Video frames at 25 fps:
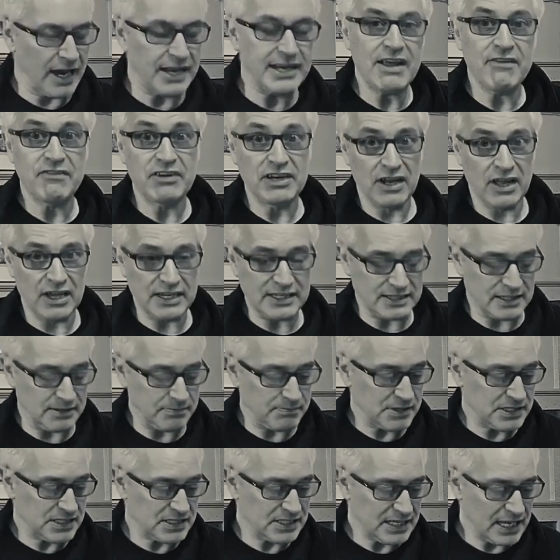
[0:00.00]
I never liked
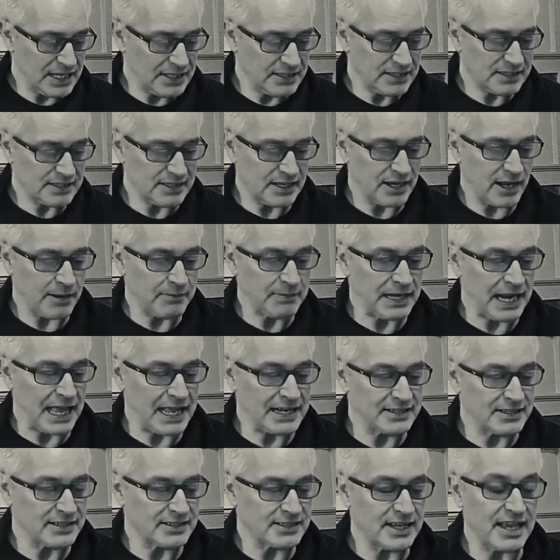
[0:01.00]
him since, and I'm
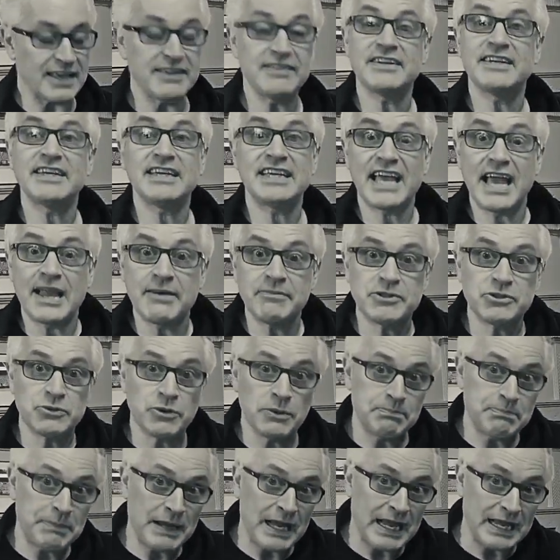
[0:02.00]
glad to say that he came
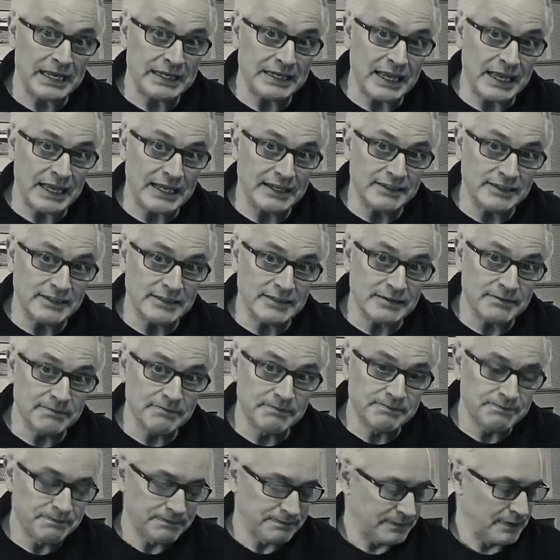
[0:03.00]
to a bad end.
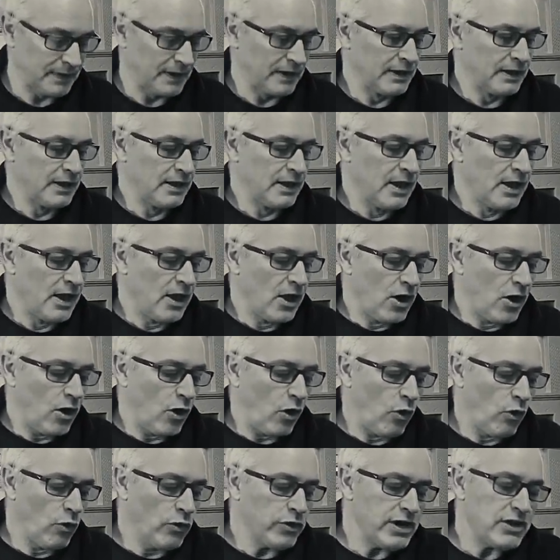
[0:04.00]

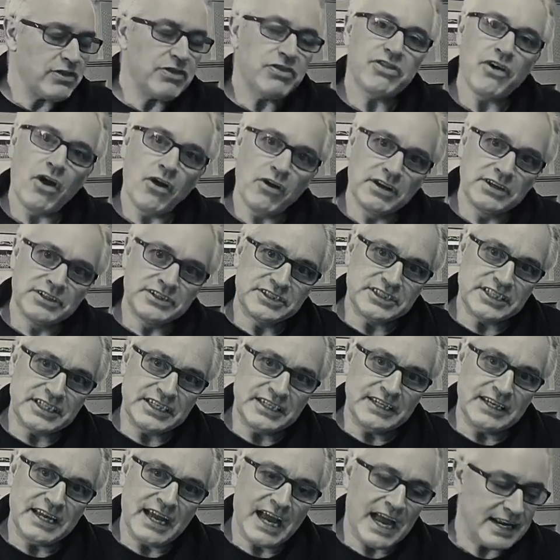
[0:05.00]

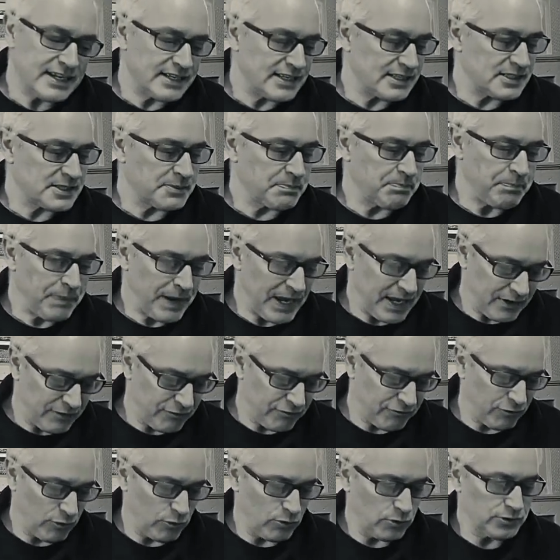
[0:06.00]
Ornithology had its
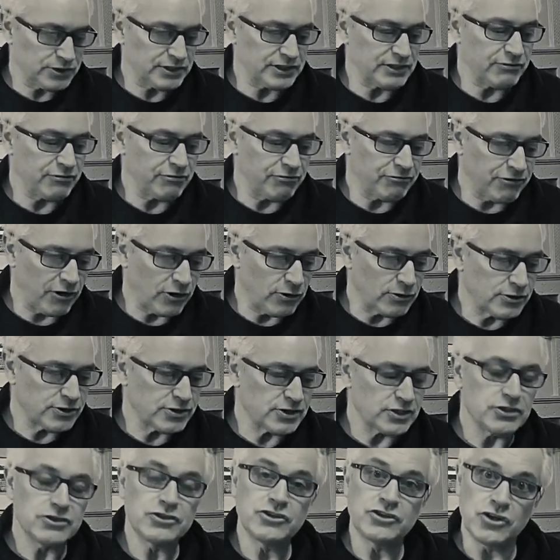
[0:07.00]
pitfalls and
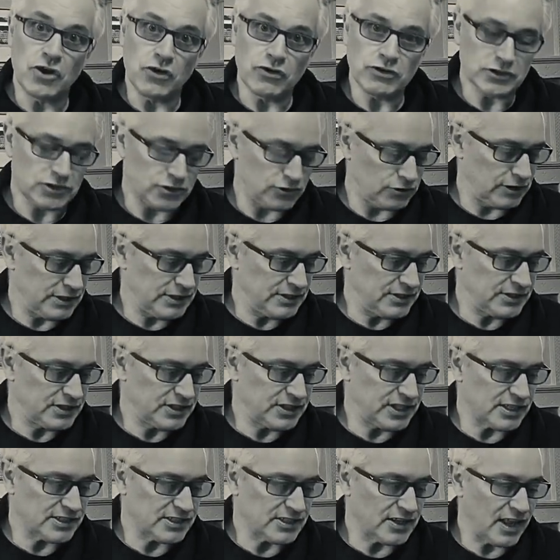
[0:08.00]
false doctrines,
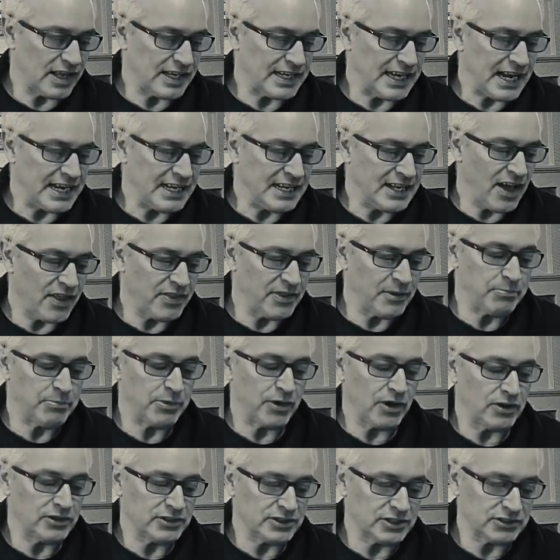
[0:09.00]
just like any other
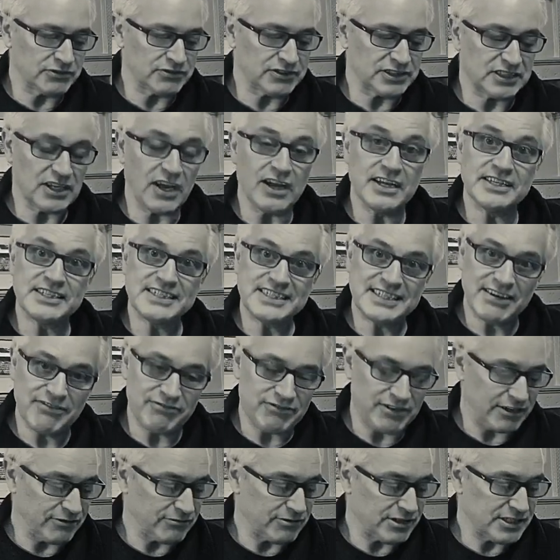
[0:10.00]
branch of
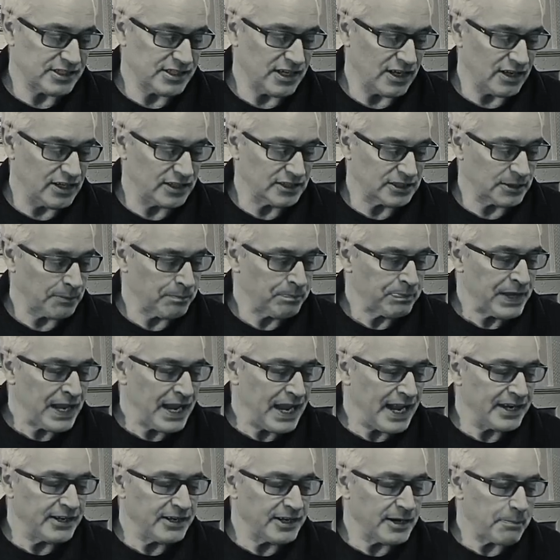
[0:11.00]
scientific research.
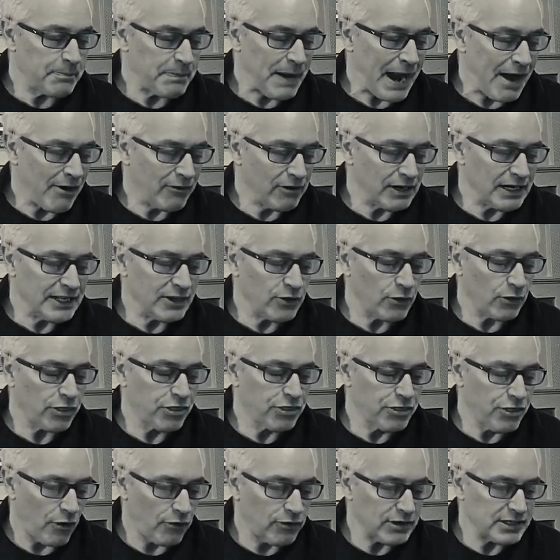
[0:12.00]
In an apparently
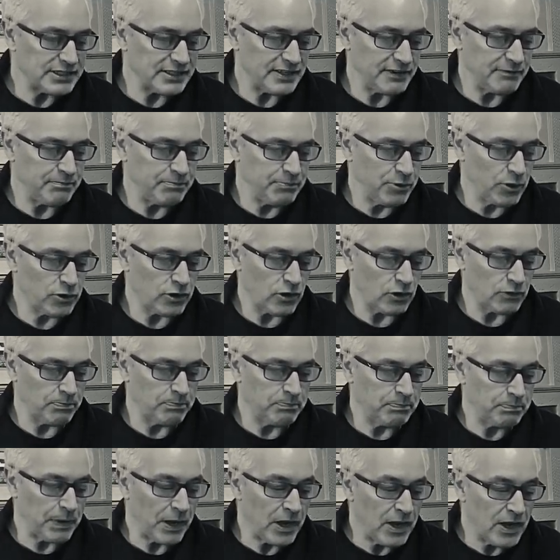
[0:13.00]
authoritative book
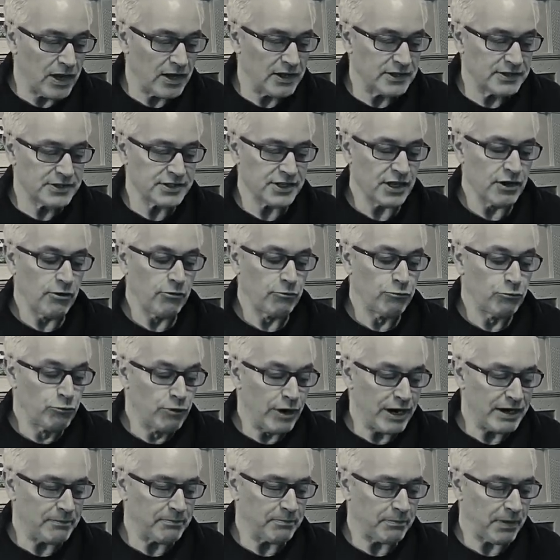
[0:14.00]
on birds
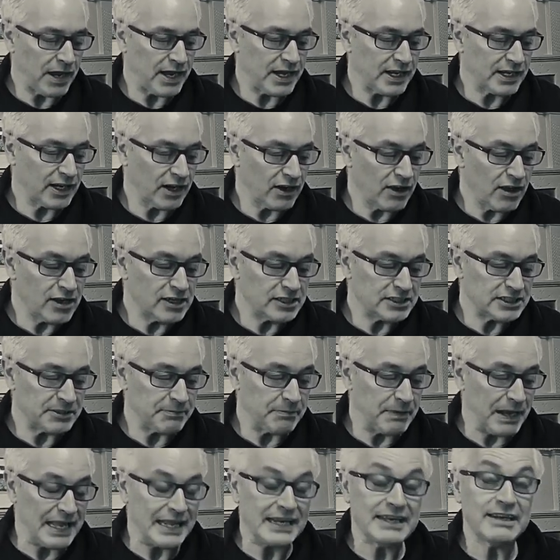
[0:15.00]
written by a
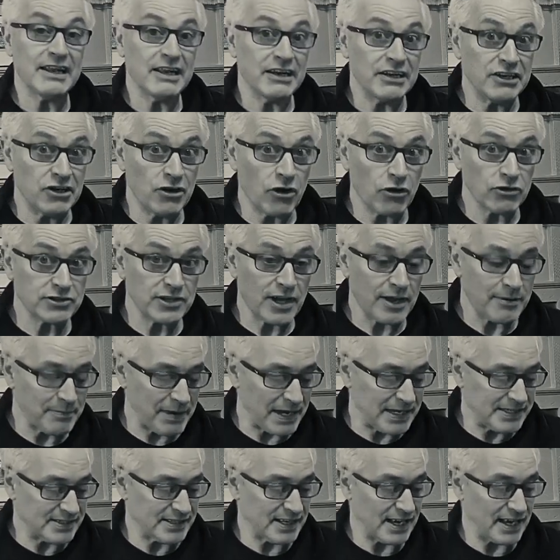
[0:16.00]
clergyman, not, I
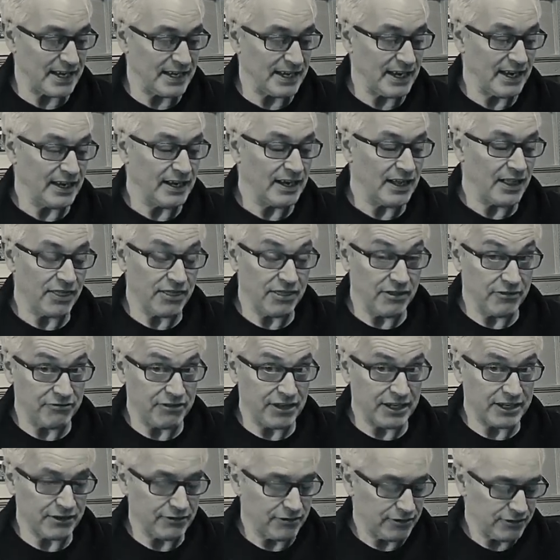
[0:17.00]
may say, the
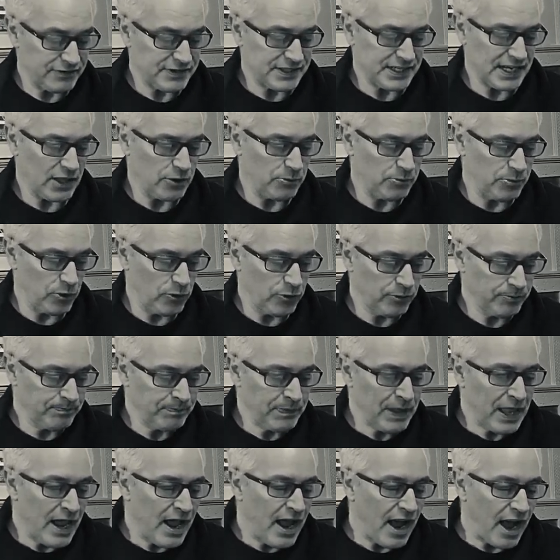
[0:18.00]
Vicar of Selborne,
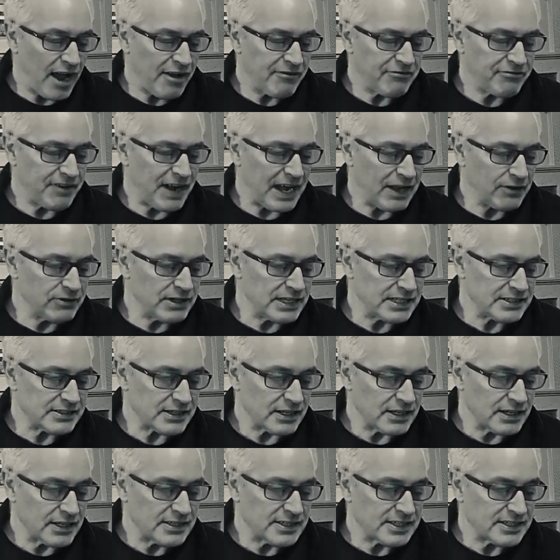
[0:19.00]
I found it
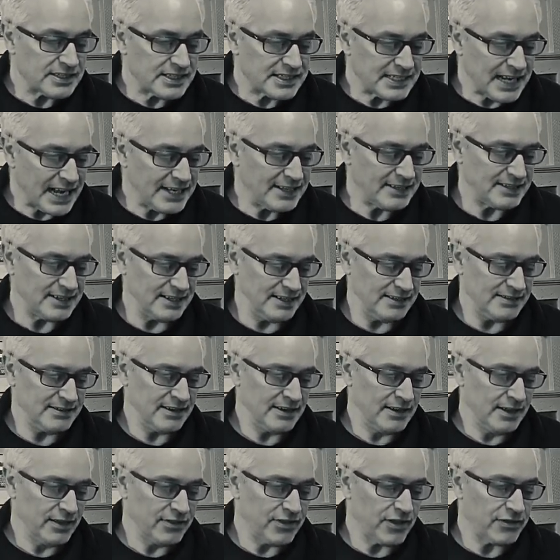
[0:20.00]
stated
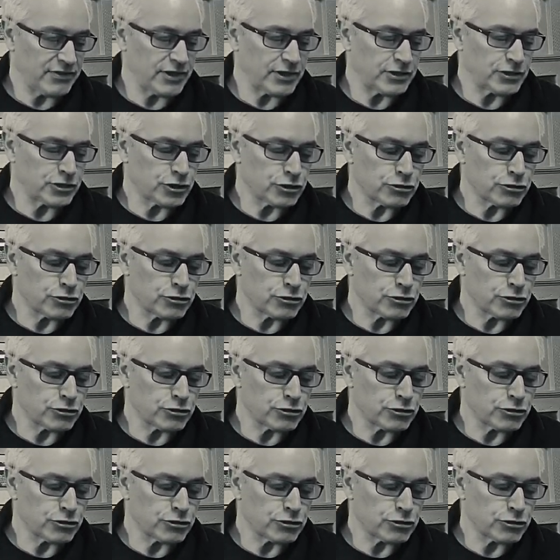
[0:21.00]
that the